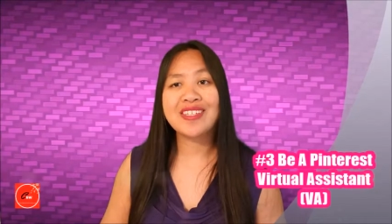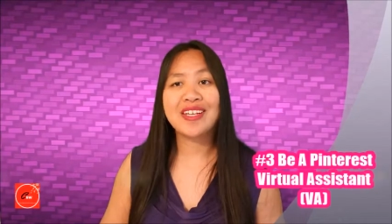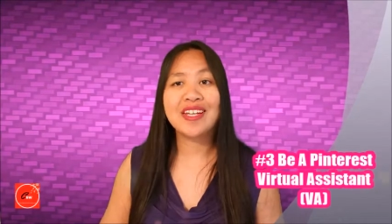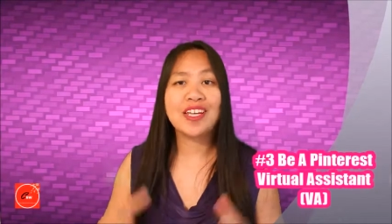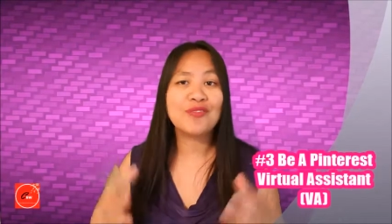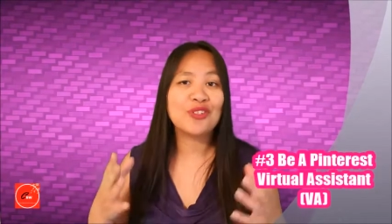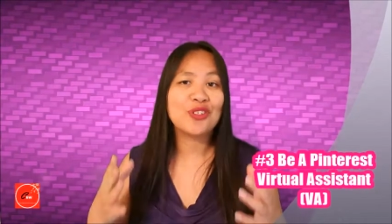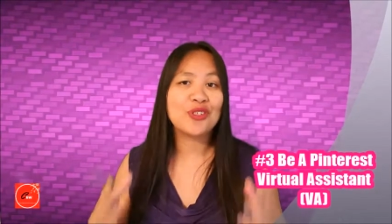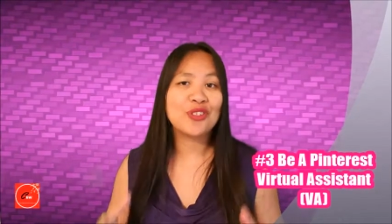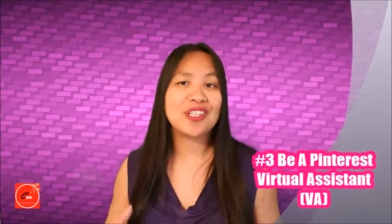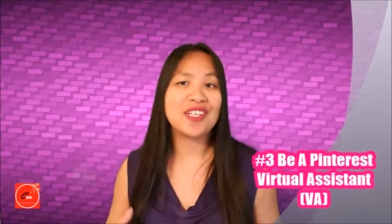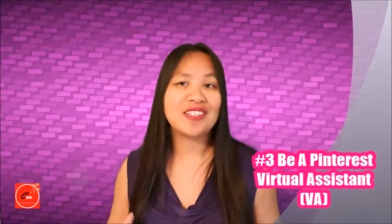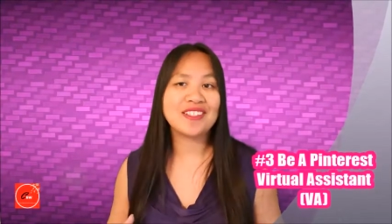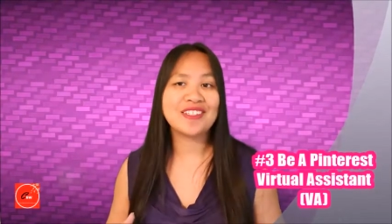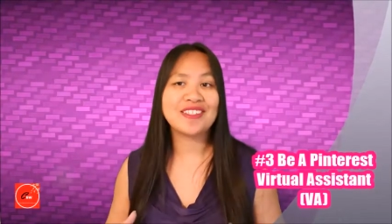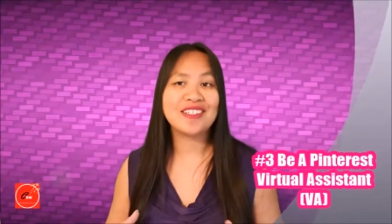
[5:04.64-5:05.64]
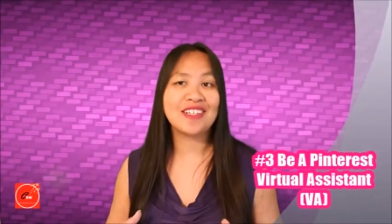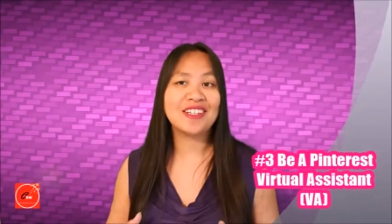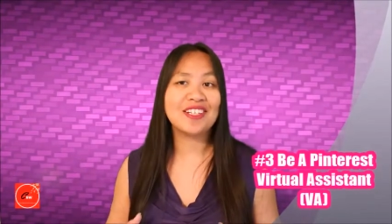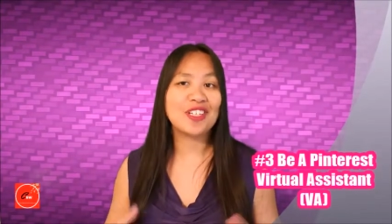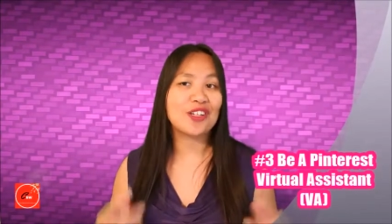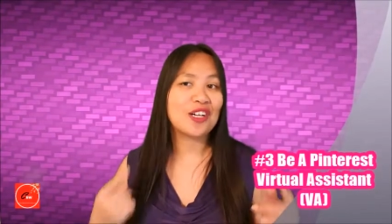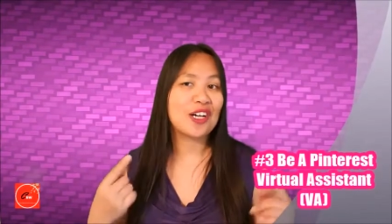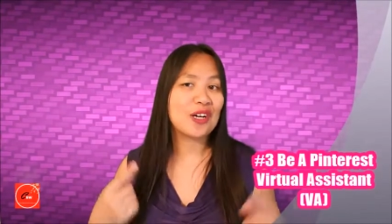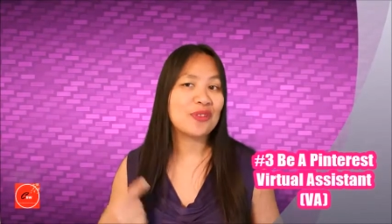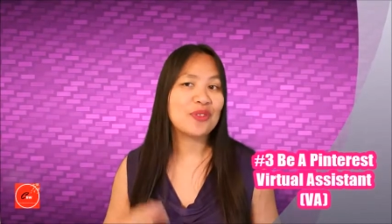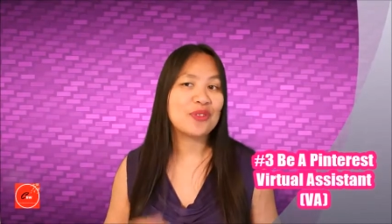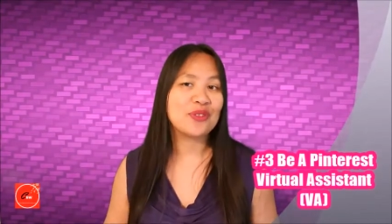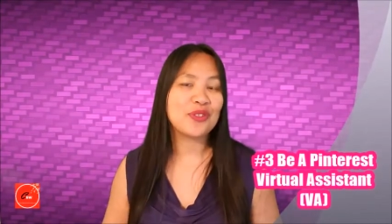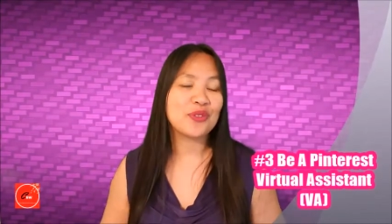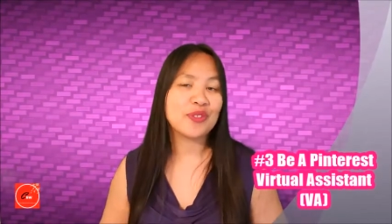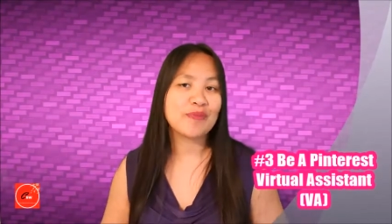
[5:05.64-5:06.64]
and have a good understanding of how
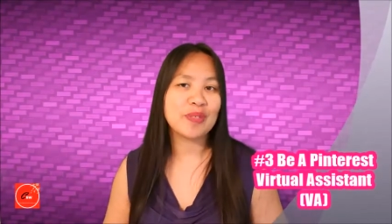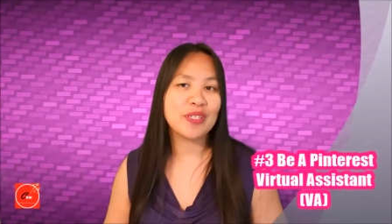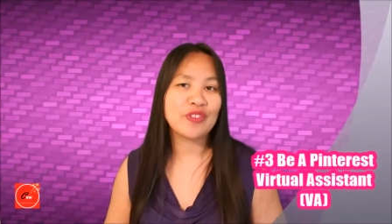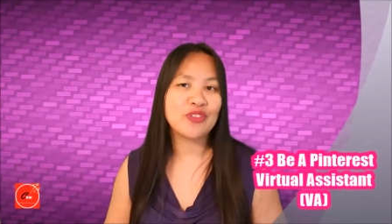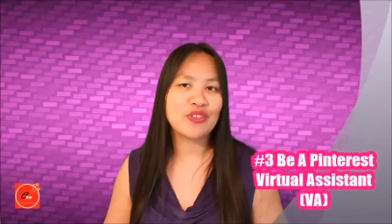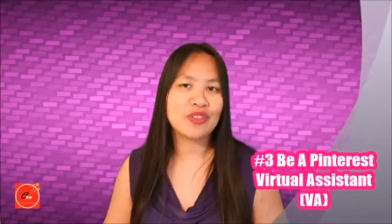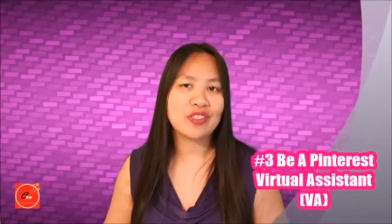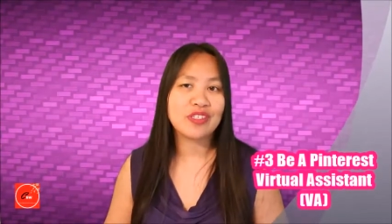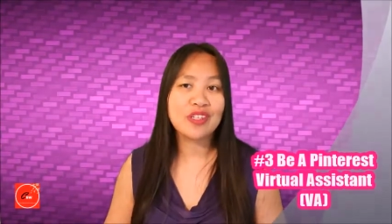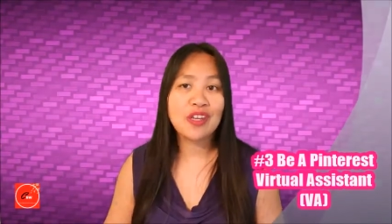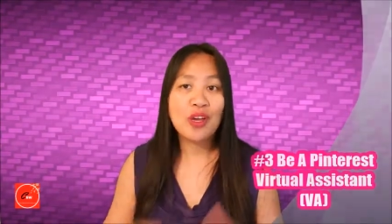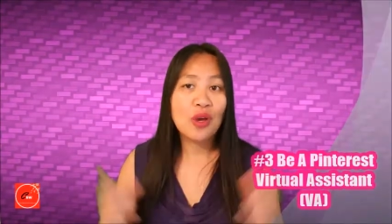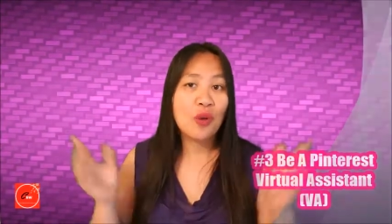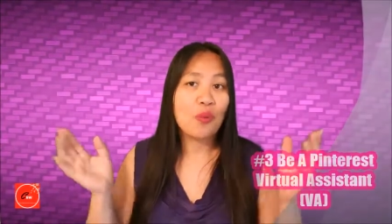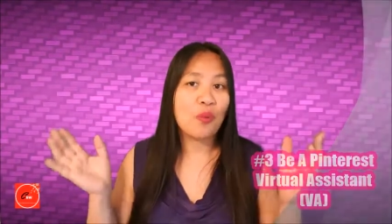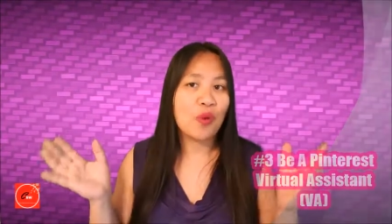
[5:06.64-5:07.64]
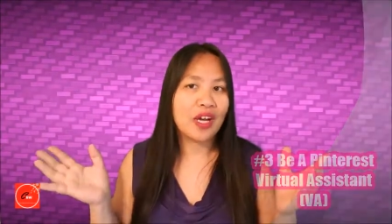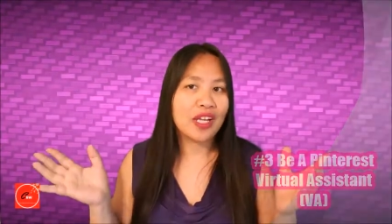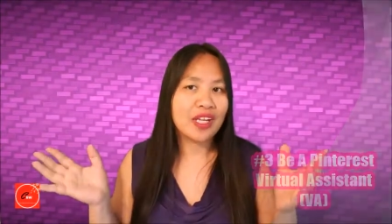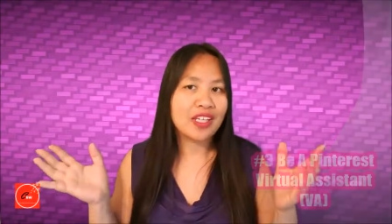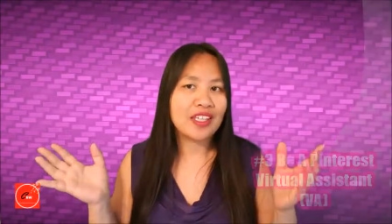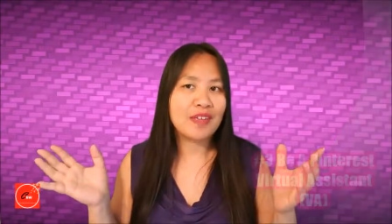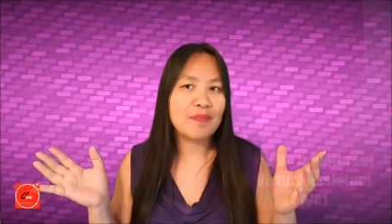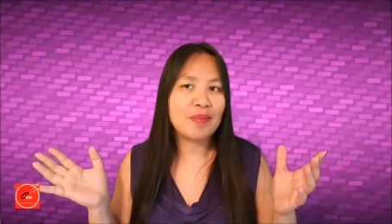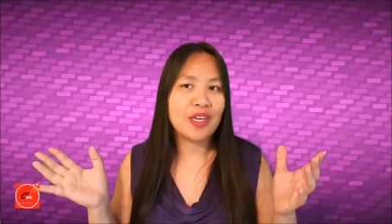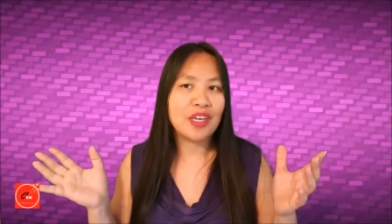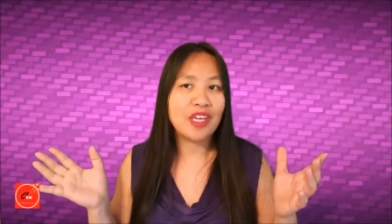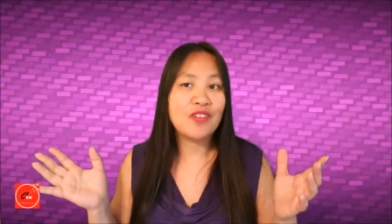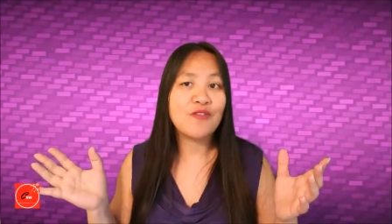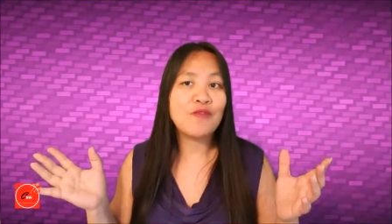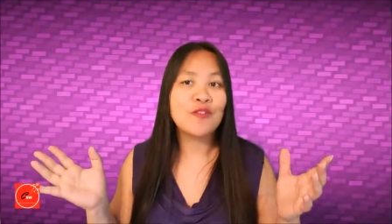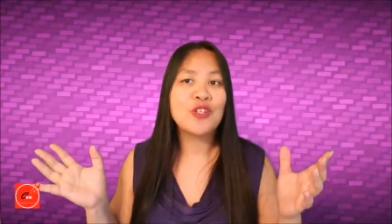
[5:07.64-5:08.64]
to use Pinterest, why not get
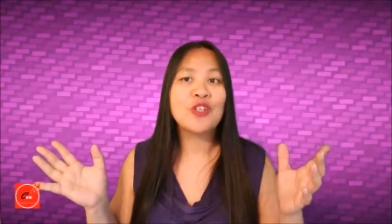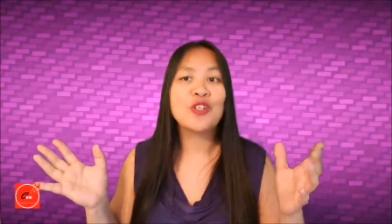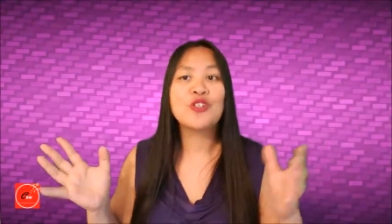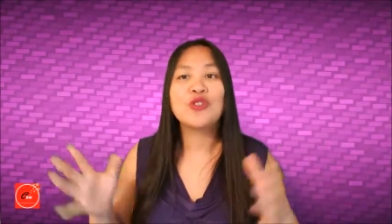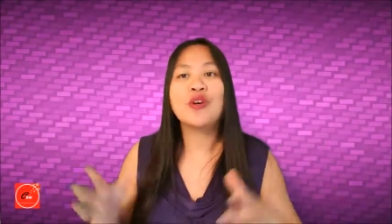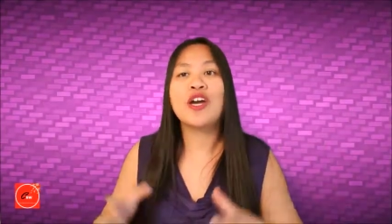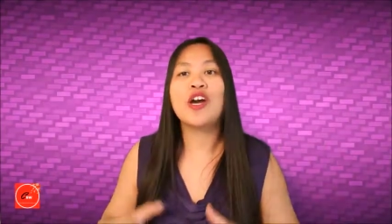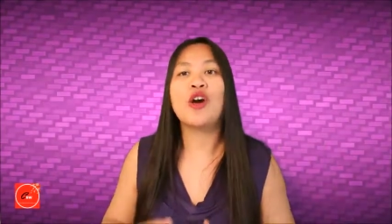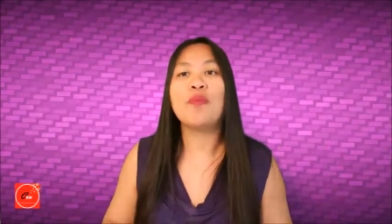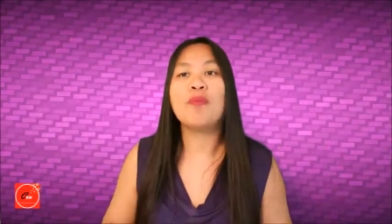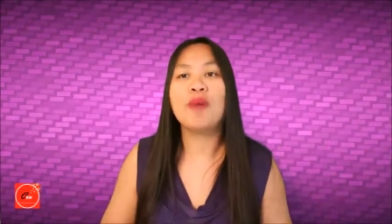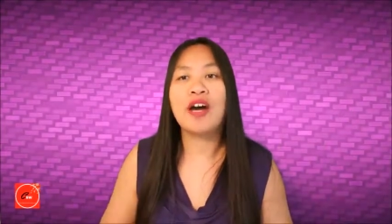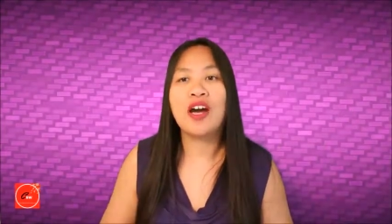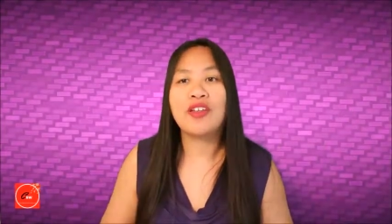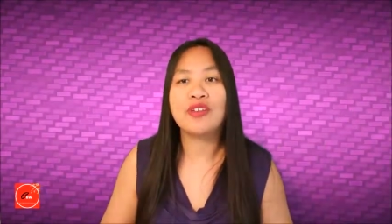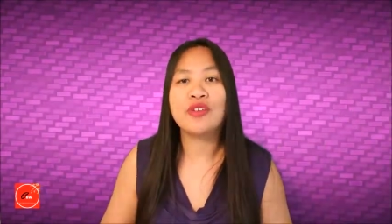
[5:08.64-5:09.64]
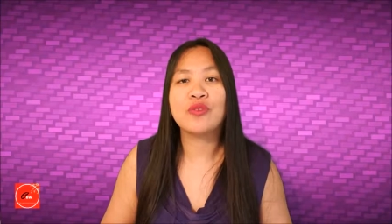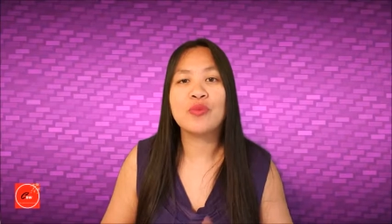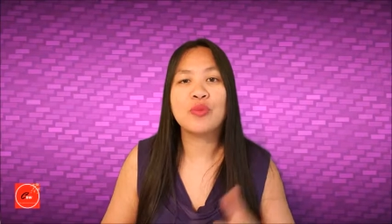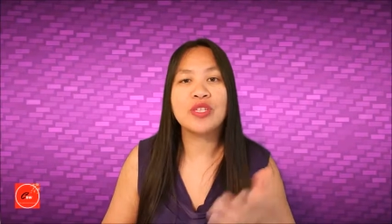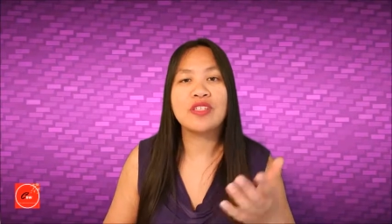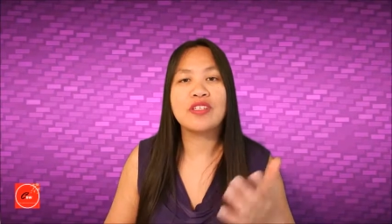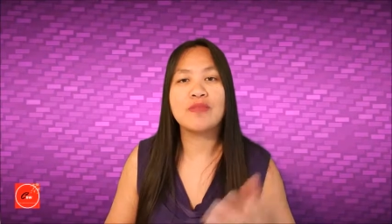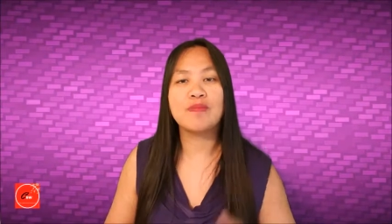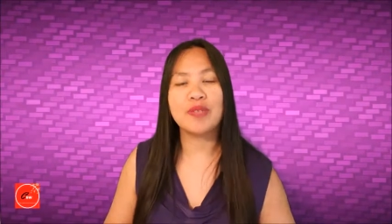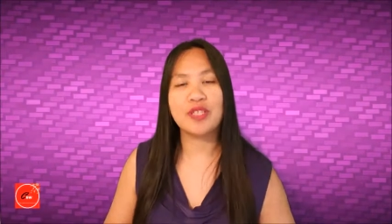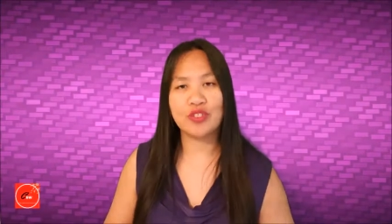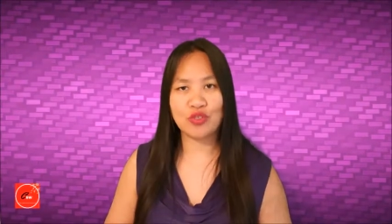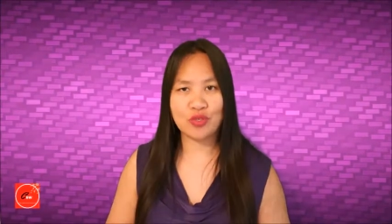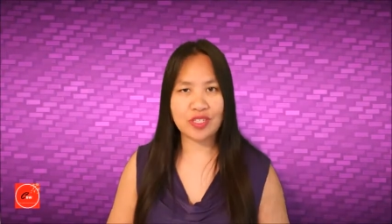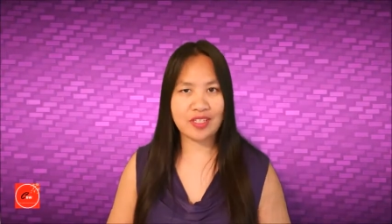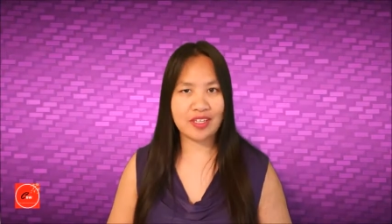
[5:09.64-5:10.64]
paid to help others with their
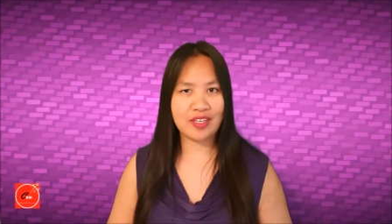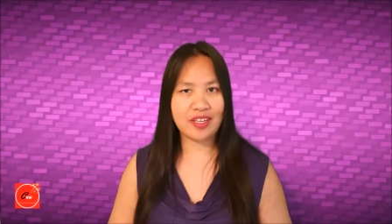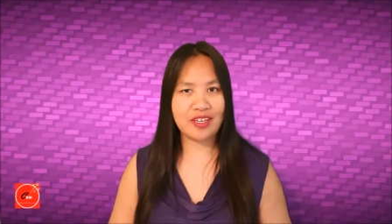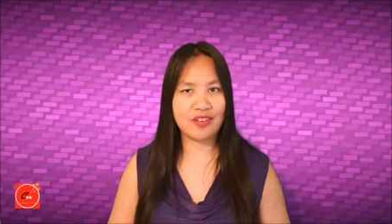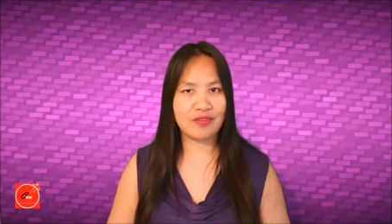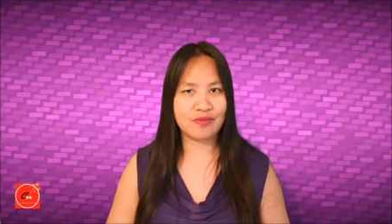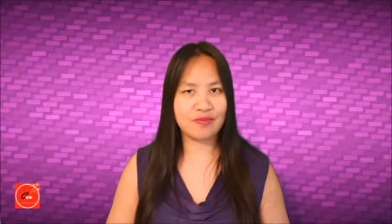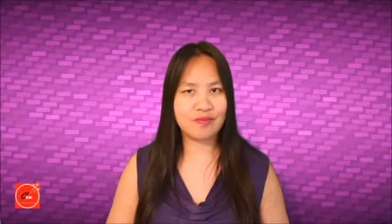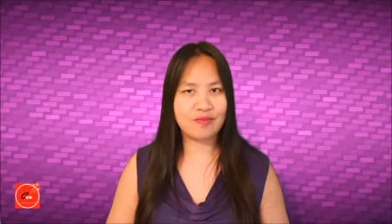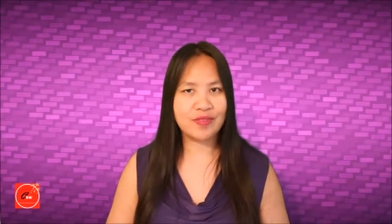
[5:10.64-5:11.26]
Pinterest account?